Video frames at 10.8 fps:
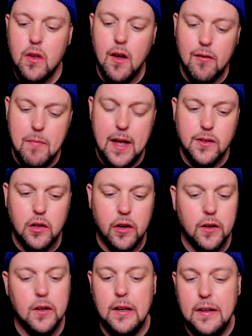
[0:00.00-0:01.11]
of
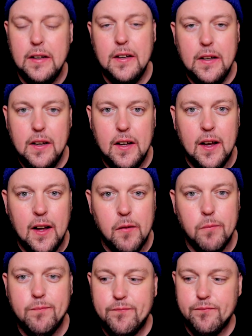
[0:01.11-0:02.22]
manslaughter, um,